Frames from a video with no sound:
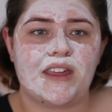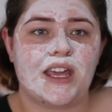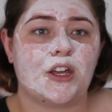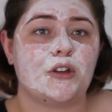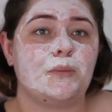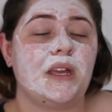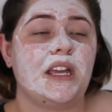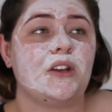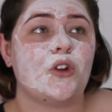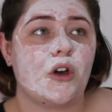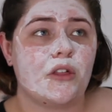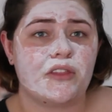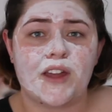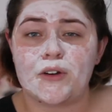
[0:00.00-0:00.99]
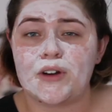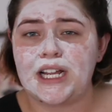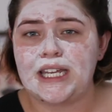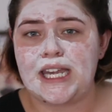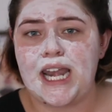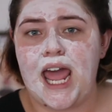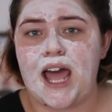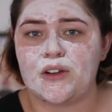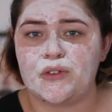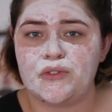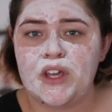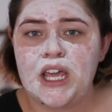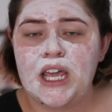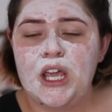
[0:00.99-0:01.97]
they could be not thorough
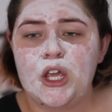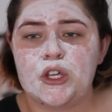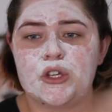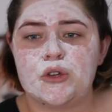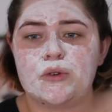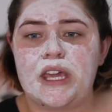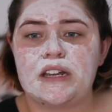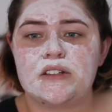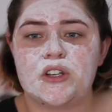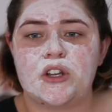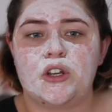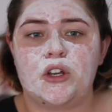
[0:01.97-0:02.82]
enough. You get to